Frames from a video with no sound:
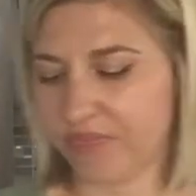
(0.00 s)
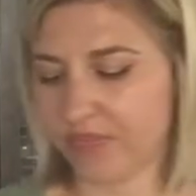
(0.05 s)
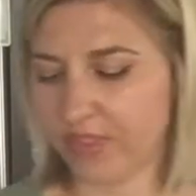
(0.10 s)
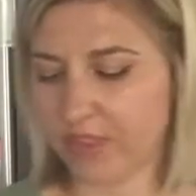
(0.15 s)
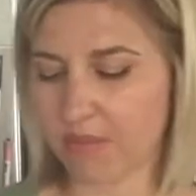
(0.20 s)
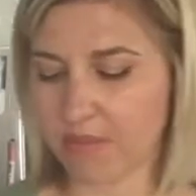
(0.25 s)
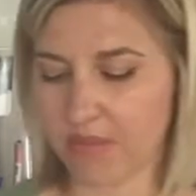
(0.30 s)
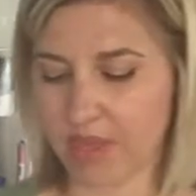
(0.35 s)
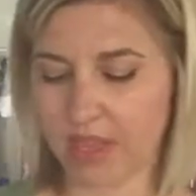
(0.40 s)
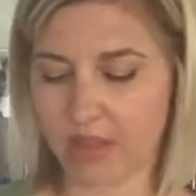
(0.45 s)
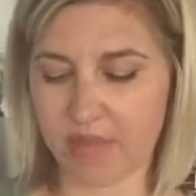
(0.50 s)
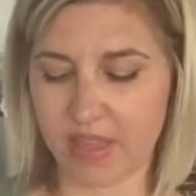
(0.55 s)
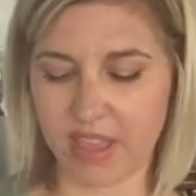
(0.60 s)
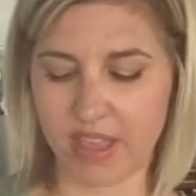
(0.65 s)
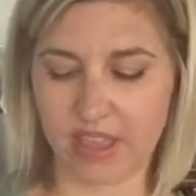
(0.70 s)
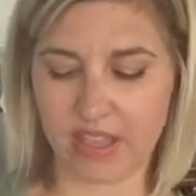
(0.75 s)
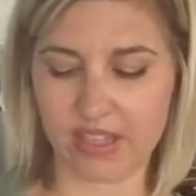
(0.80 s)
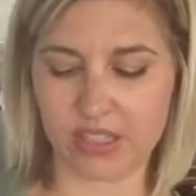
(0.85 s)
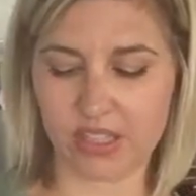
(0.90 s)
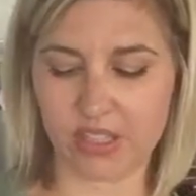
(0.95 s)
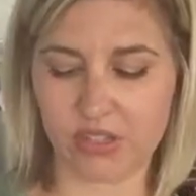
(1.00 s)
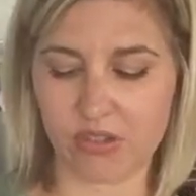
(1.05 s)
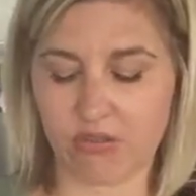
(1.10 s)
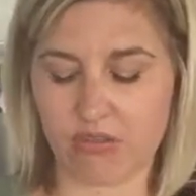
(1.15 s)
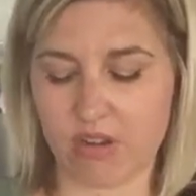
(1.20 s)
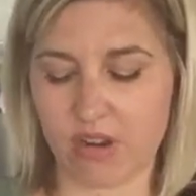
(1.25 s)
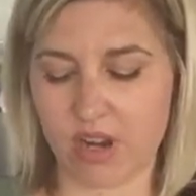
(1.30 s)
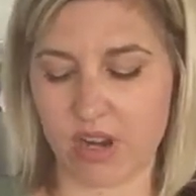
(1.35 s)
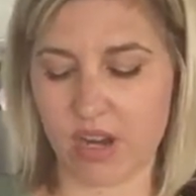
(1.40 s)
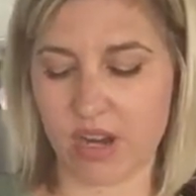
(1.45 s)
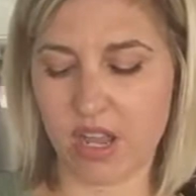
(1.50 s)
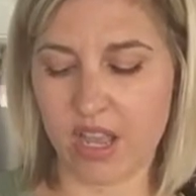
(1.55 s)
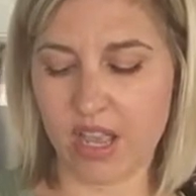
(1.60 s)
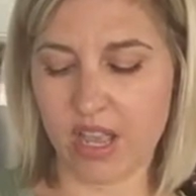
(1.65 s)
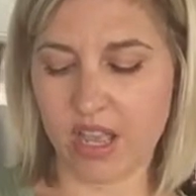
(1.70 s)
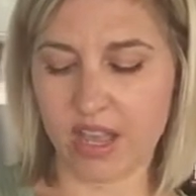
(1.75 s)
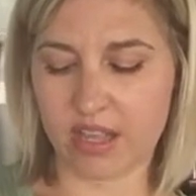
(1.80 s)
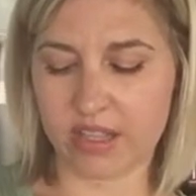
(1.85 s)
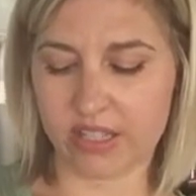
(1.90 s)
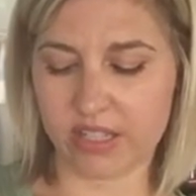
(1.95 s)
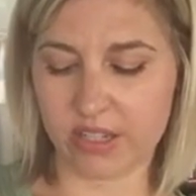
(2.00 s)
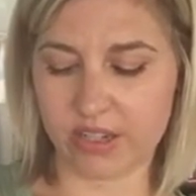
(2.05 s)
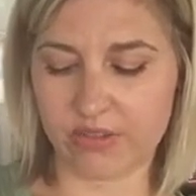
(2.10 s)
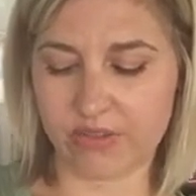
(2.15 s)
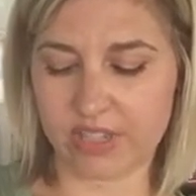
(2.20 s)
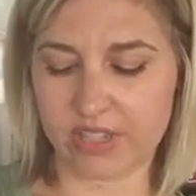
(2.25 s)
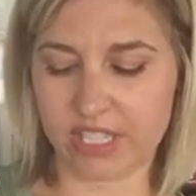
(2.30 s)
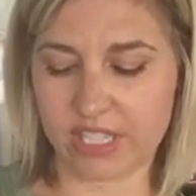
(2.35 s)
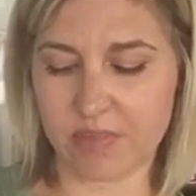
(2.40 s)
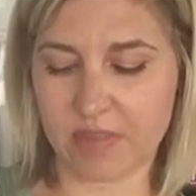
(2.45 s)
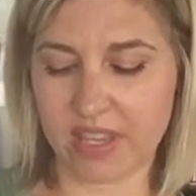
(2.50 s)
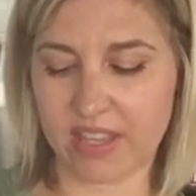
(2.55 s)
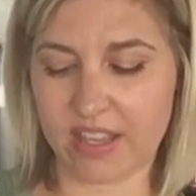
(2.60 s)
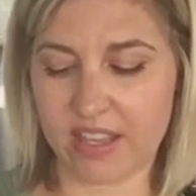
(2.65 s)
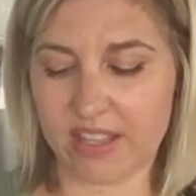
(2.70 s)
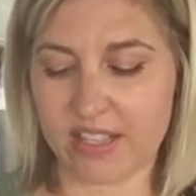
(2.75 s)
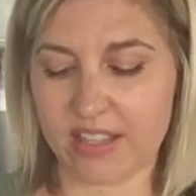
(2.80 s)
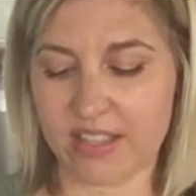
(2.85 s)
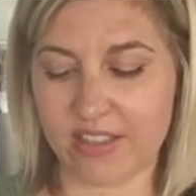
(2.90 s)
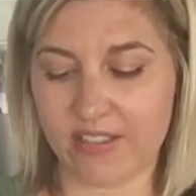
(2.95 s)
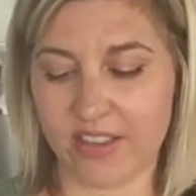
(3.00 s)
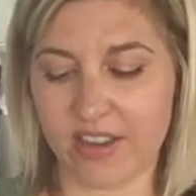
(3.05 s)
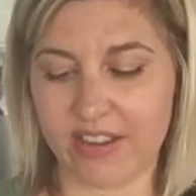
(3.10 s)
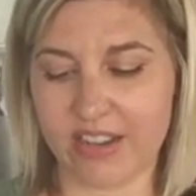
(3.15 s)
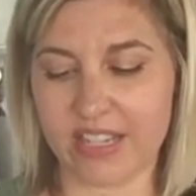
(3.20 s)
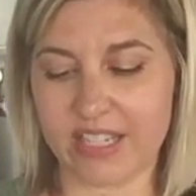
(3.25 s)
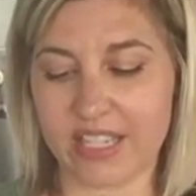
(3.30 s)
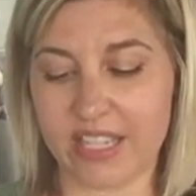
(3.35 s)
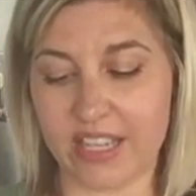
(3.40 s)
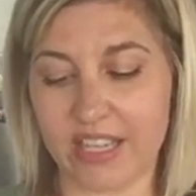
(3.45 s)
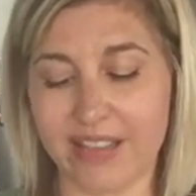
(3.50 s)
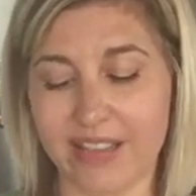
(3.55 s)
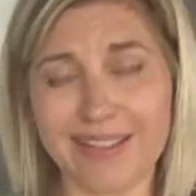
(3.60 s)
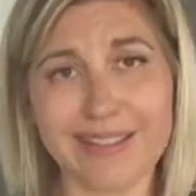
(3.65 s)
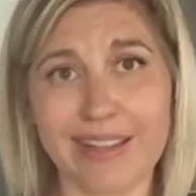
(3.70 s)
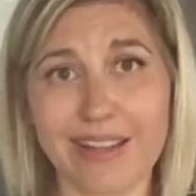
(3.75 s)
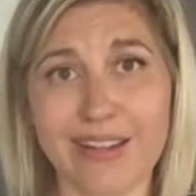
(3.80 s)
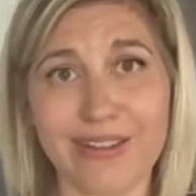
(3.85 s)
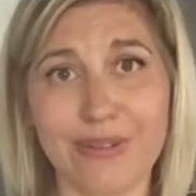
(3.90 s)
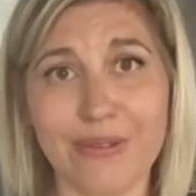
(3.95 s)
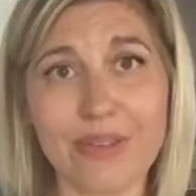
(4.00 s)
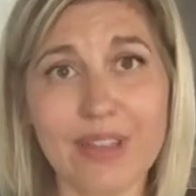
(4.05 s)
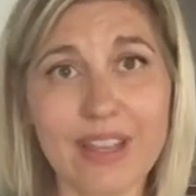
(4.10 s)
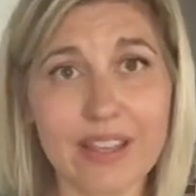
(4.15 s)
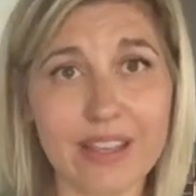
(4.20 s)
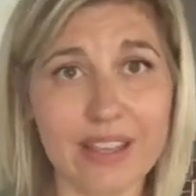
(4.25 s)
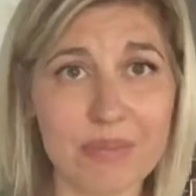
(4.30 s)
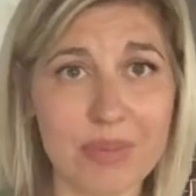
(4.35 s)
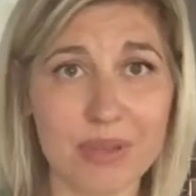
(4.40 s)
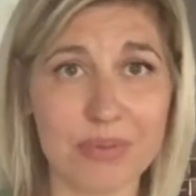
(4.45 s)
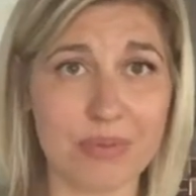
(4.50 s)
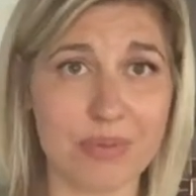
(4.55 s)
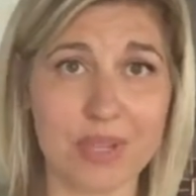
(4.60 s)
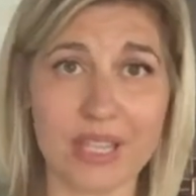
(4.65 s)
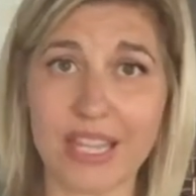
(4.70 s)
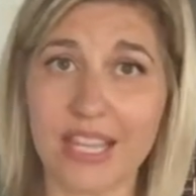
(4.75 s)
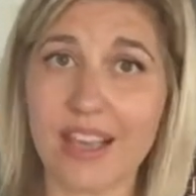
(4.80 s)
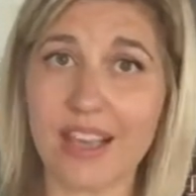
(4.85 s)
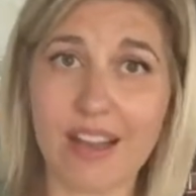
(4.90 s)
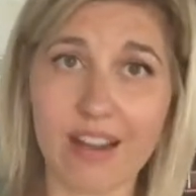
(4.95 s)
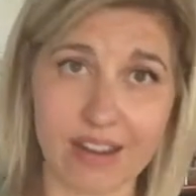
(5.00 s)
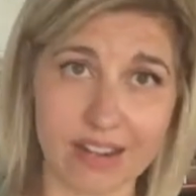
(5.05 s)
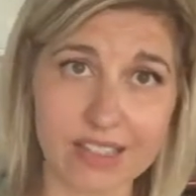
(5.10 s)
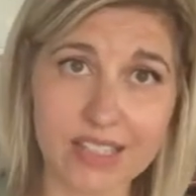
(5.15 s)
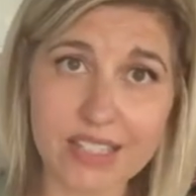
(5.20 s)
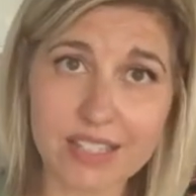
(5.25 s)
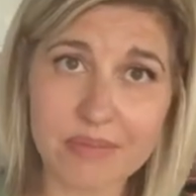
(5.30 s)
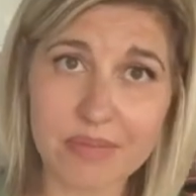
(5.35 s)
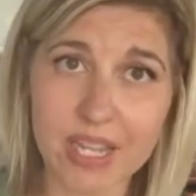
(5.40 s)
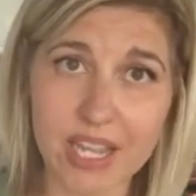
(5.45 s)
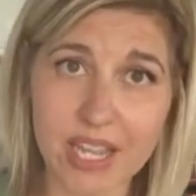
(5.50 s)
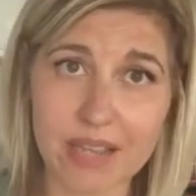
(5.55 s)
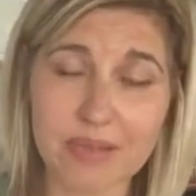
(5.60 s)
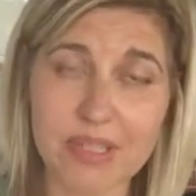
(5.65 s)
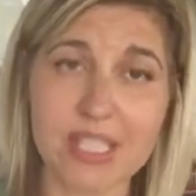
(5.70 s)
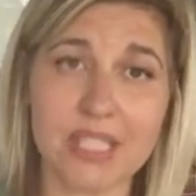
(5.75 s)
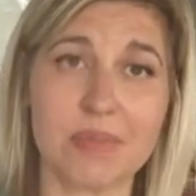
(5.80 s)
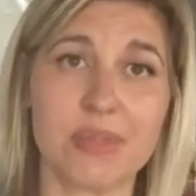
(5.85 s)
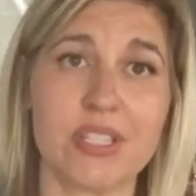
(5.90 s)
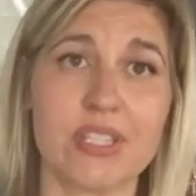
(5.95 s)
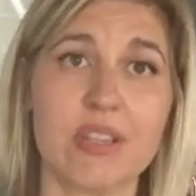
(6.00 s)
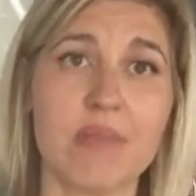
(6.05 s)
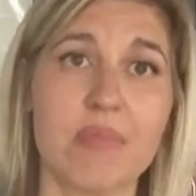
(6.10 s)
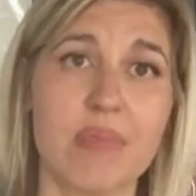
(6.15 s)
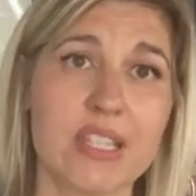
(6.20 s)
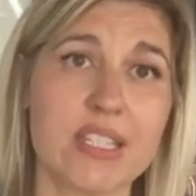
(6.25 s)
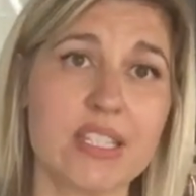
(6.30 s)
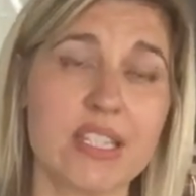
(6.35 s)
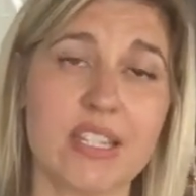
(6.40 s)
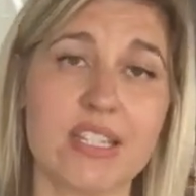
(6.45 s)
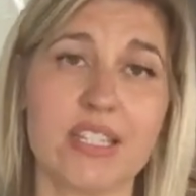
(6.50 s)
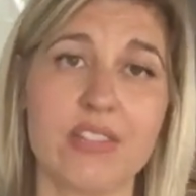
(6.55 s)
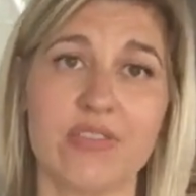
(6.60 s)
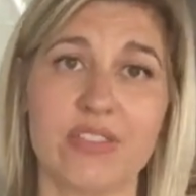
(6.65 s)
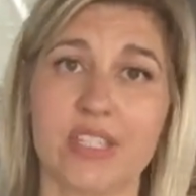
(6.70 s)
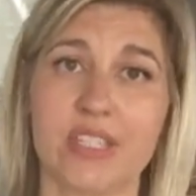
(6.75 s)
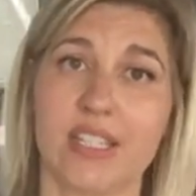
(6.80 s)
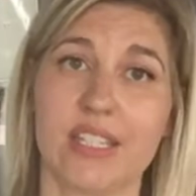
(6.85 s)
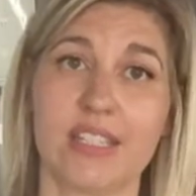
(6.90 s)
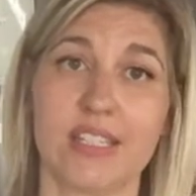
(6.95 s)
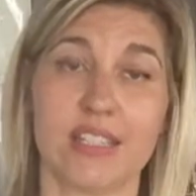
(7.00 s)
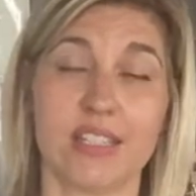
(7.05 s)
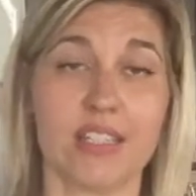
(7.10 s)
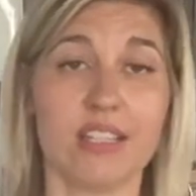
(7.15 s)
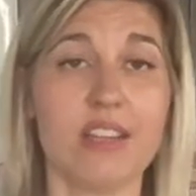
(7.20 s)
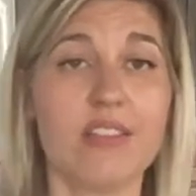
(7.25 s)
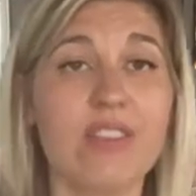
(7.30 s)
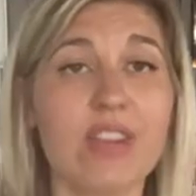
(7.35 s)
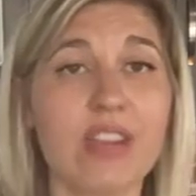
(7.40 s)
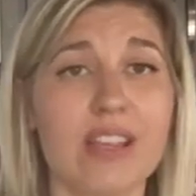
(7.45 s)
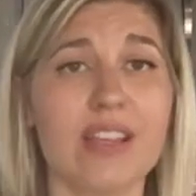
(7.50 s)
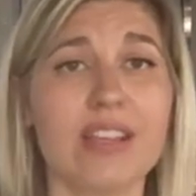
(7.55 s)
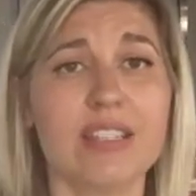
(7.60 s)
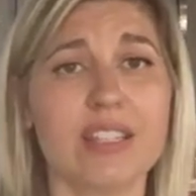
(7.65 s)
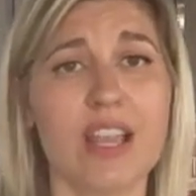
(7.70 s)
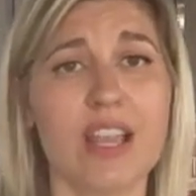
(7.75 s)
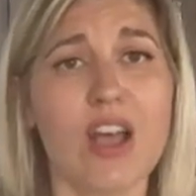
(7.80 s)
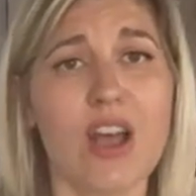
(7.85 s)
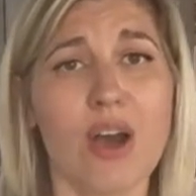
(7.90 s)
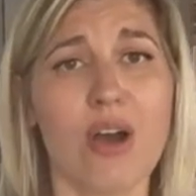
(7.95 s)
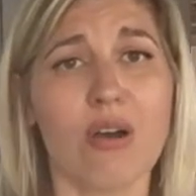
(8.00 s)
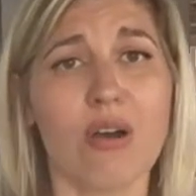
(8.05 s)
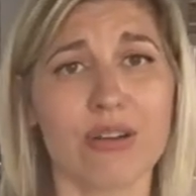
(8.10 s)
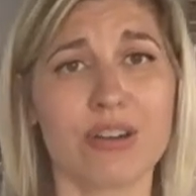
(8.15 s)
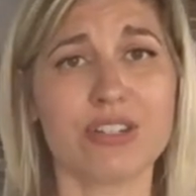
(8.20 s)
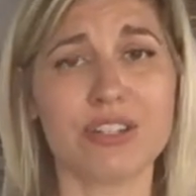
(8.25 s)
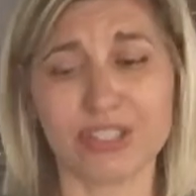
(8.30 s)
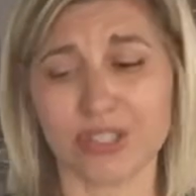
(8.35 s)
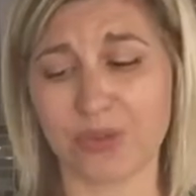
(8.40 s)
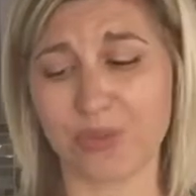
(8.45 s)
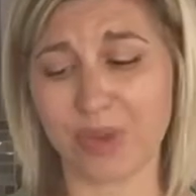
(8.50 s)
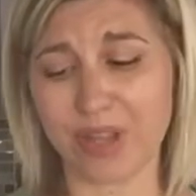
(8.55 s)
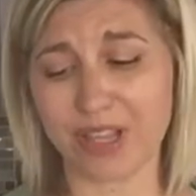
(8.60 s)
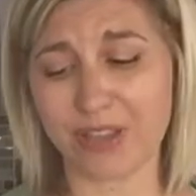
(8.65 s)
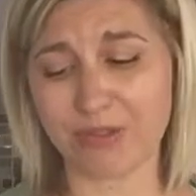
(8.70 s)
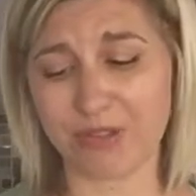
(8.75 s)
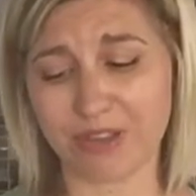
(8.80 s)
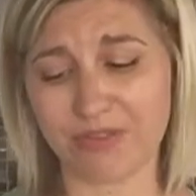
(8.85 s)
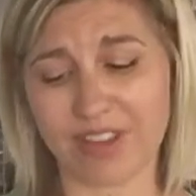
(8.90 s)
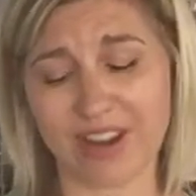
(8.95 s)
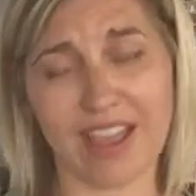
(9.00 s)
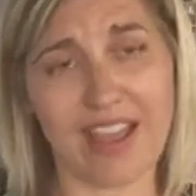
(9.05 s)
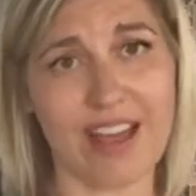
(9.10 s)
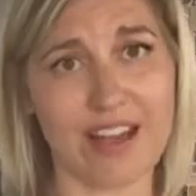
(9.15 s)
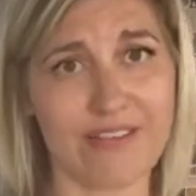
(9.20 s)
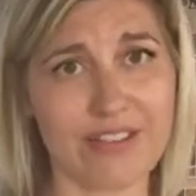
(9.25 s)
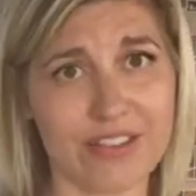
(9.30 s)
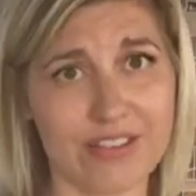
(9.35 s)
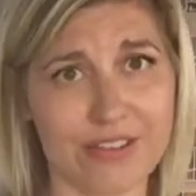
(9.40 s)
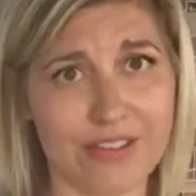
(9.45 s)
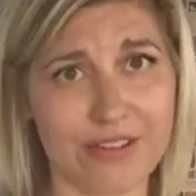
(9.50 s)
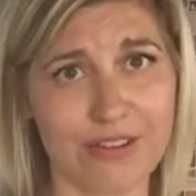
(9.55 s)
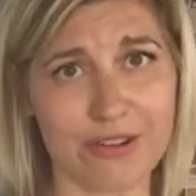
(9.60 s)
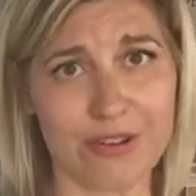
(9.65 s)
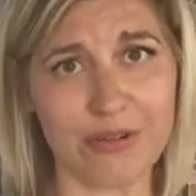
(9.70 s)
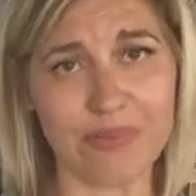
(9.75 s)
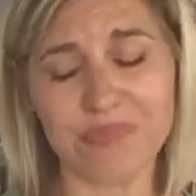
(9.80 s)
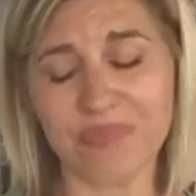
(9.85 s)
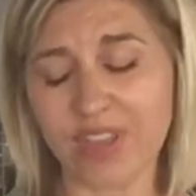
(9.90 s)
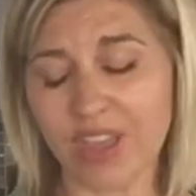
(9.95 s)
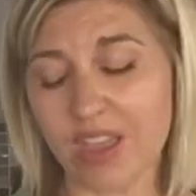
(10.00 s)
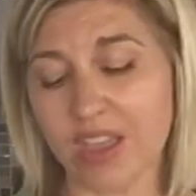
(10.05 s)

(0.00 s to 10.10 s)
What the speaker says: the meal plans or a certain recipe to the very T, because I know that can be really hard sometimes, especially based on different sensitivities or just what you even have in your home.